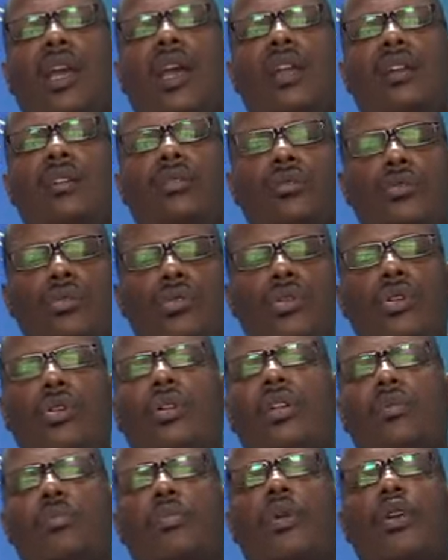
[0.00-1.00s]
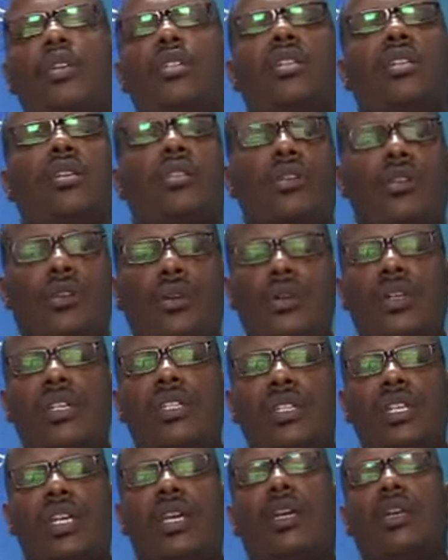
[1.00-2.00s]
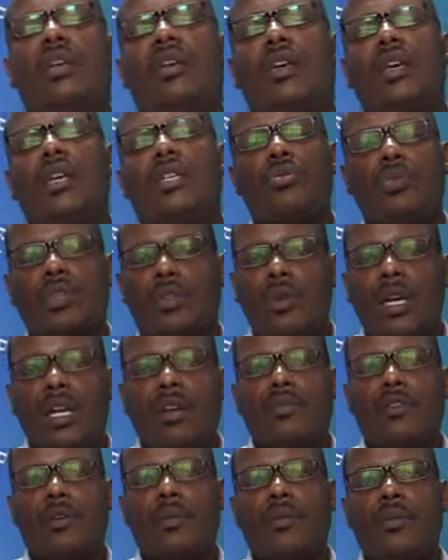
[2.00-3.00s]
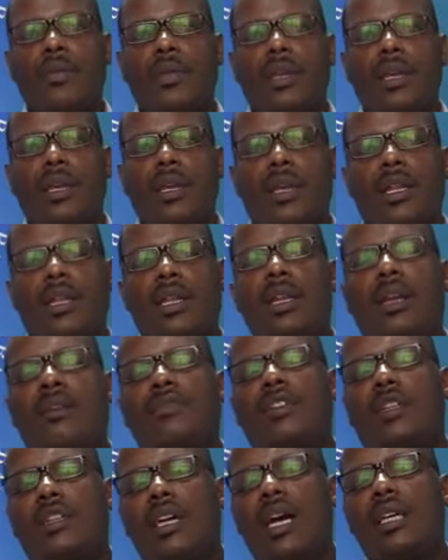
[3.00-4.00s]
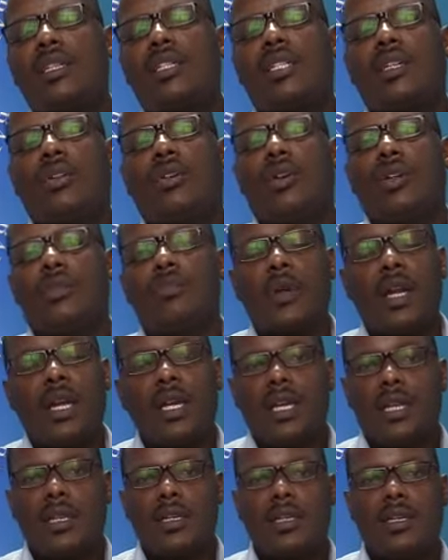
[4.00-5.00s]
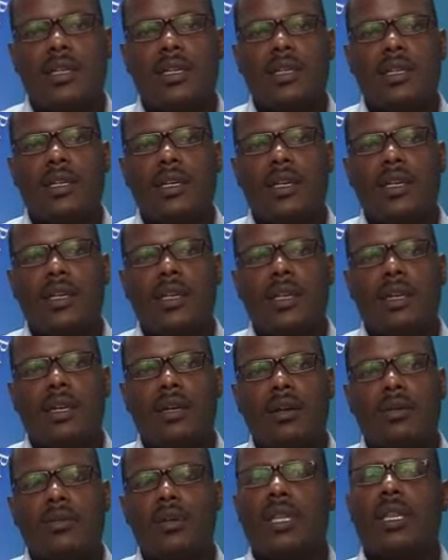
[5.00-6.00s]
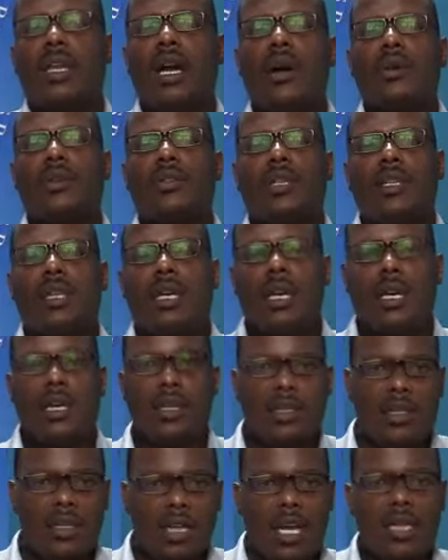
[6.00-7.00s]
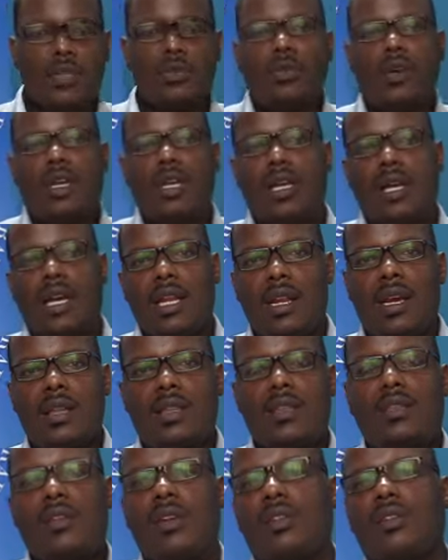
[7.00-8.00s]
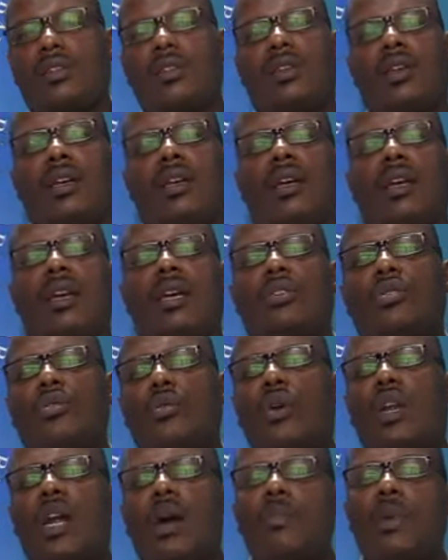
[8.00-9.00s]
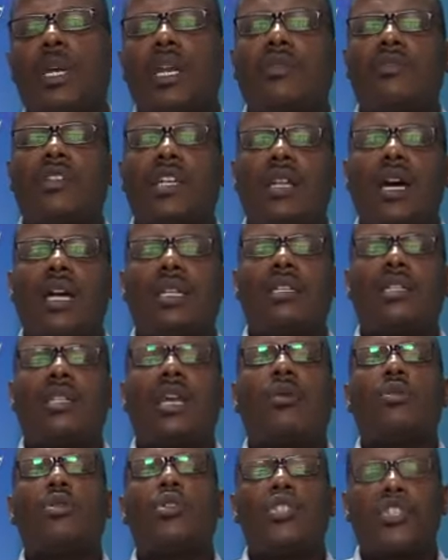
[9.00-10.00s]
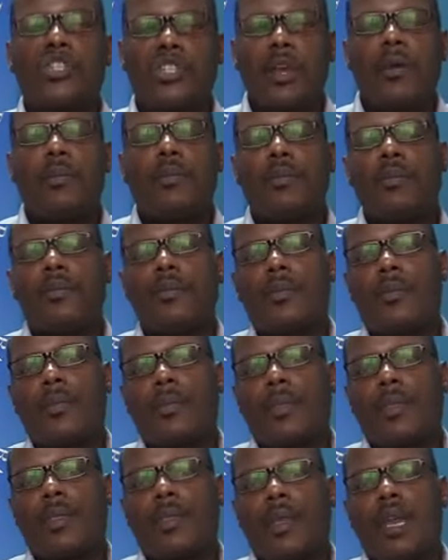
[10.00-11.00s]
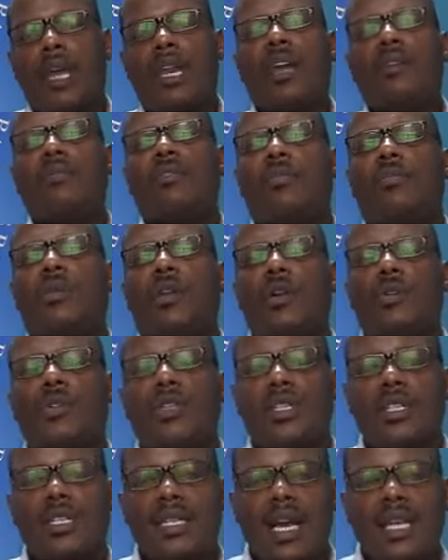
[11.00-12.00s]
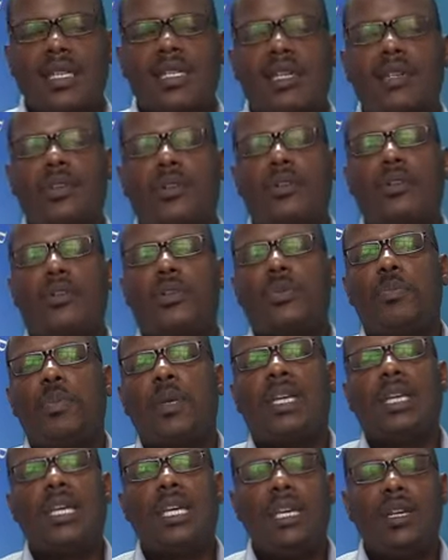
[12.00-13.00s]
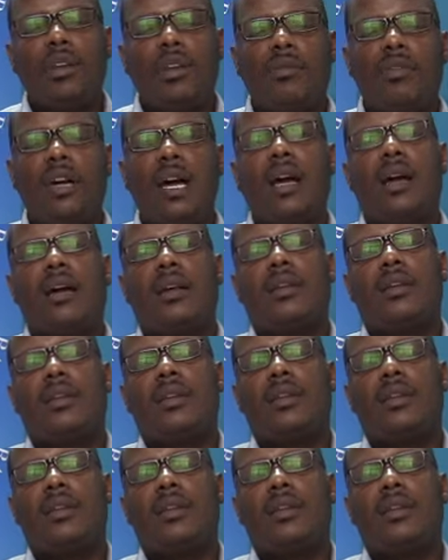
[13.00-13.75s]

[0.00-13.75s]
And good in preaching, good in singing. She was wonderful. Then after that, she got pregnant. Without the church wedding and other things. And so what happened after that? There was shame. And everybody else started, you know, speaking ill of her.